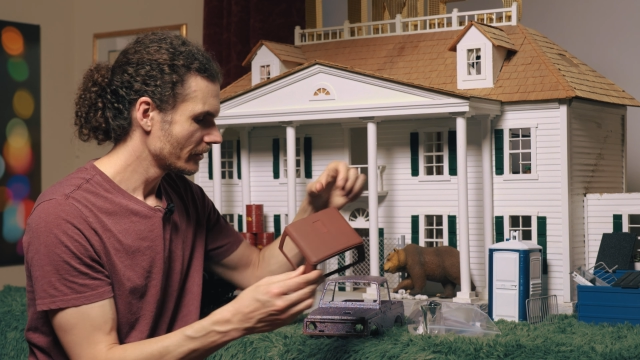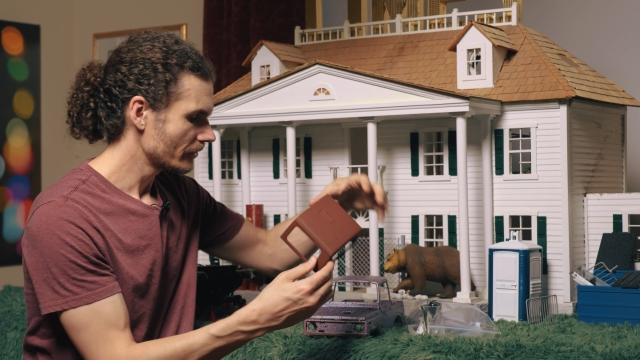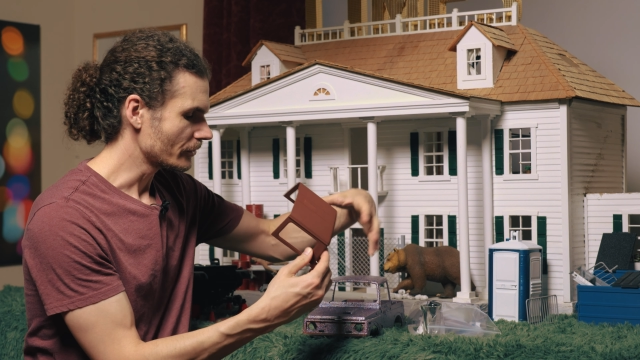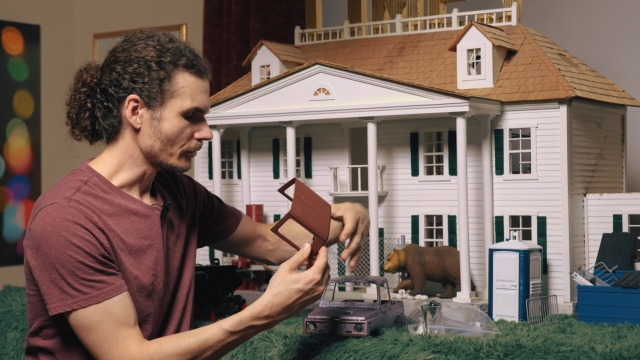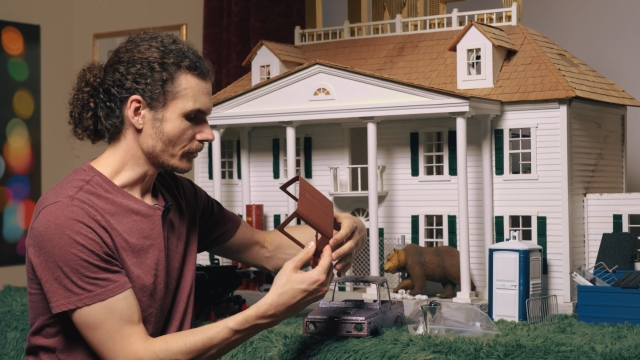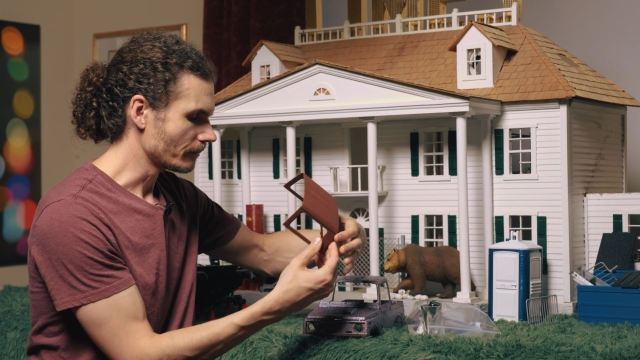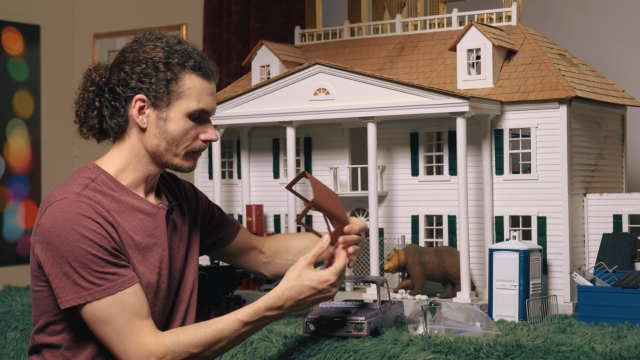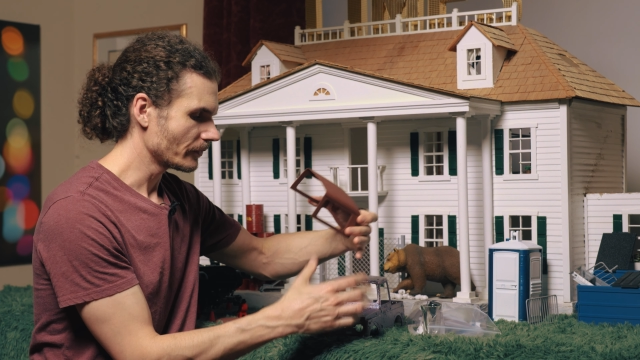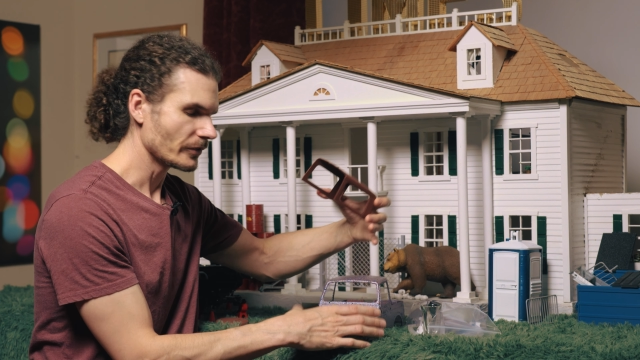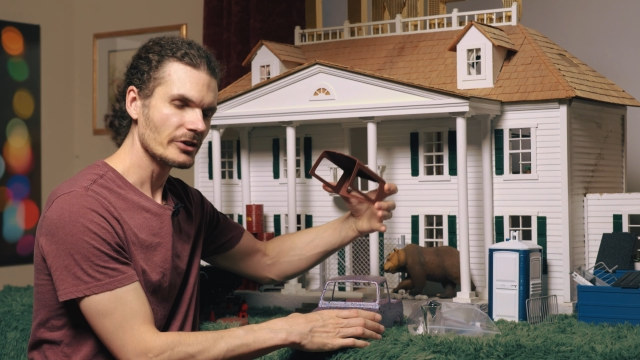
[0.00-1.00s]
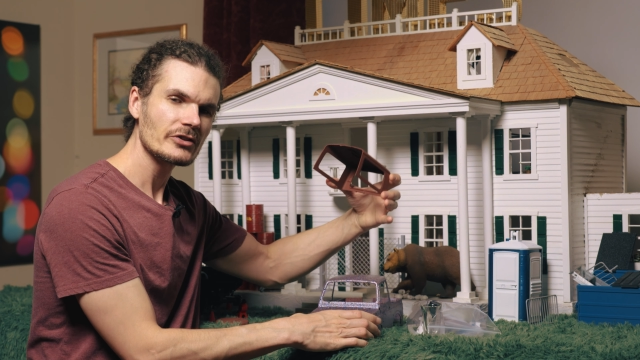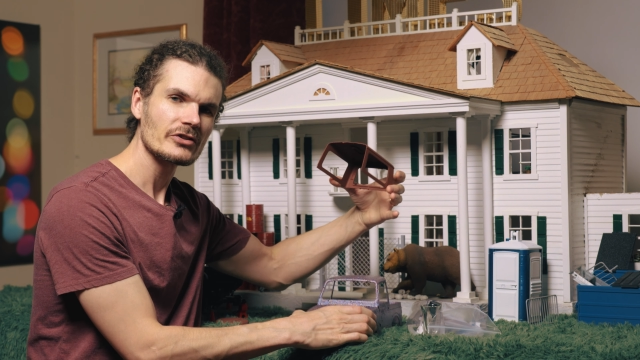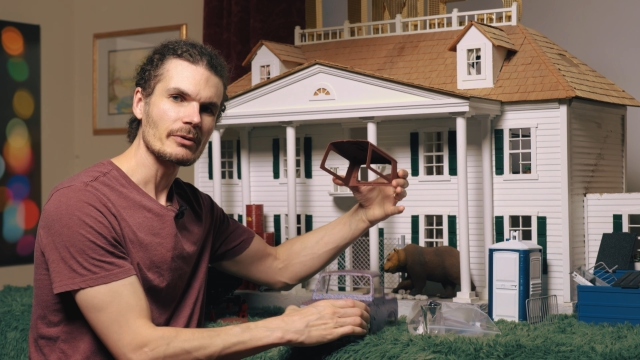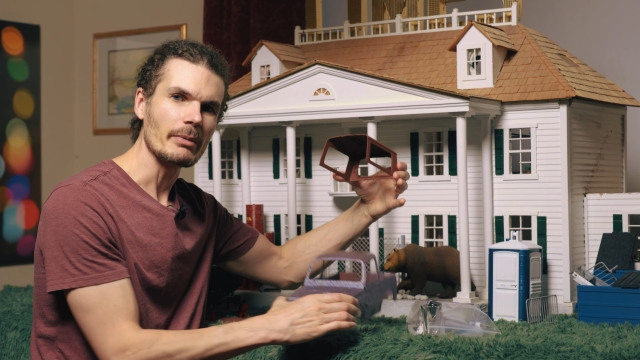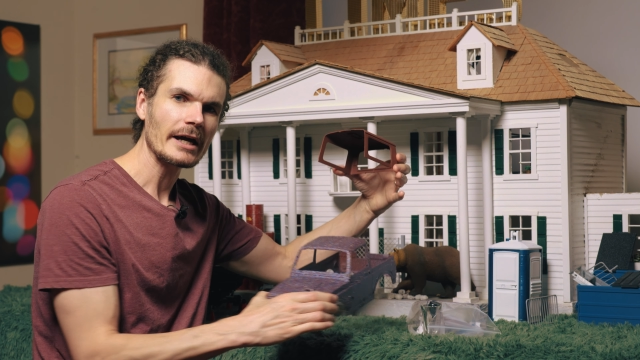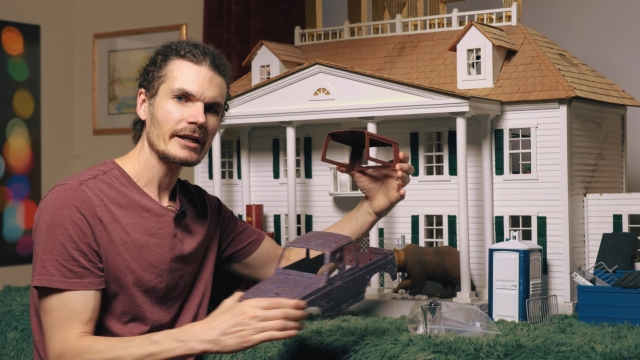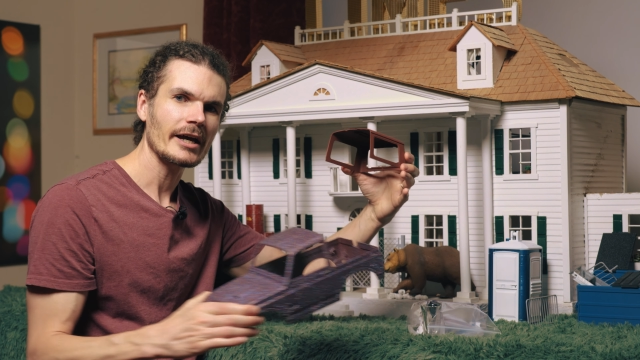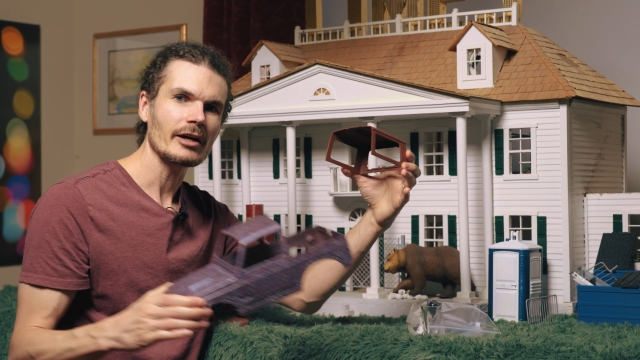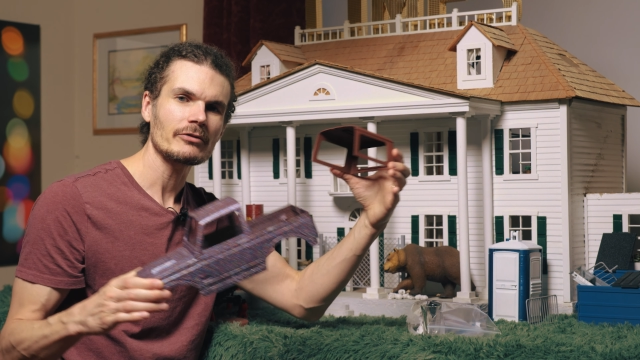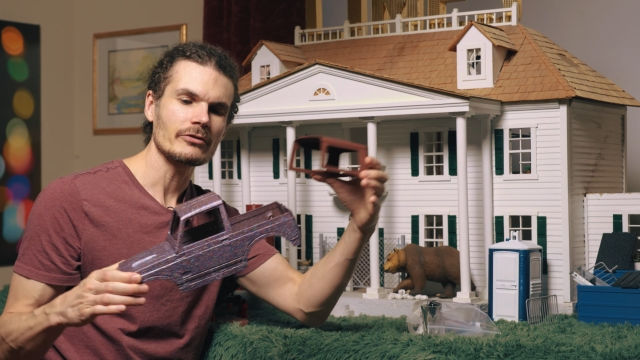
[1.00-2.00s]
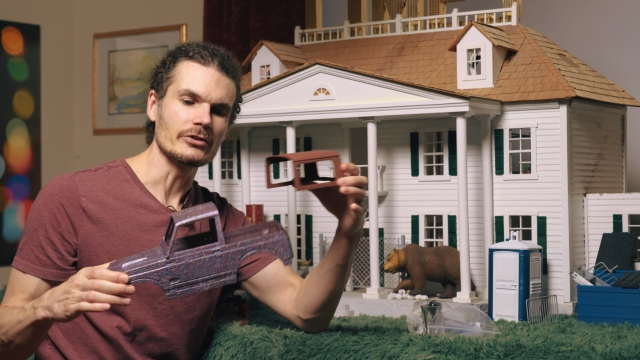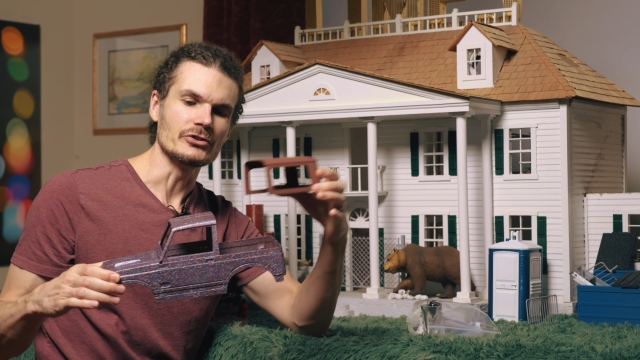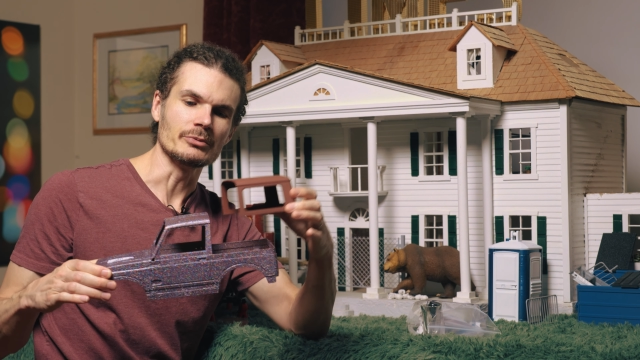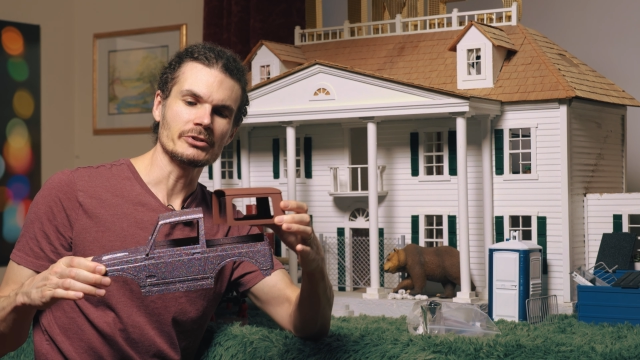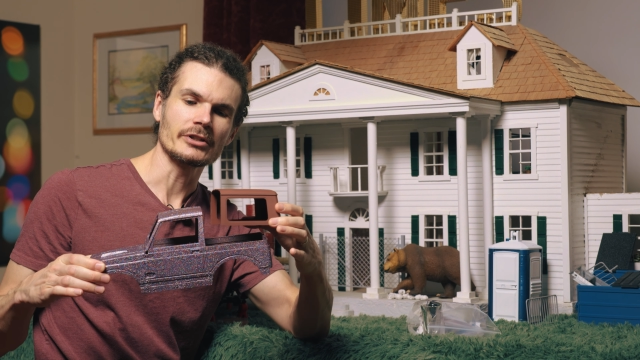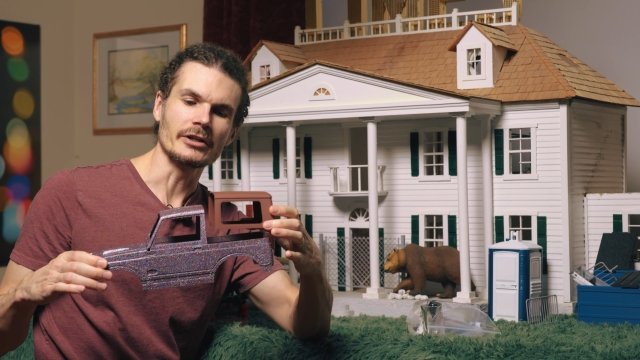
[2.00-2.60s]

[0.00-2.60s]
So this is the back half of the Jimny.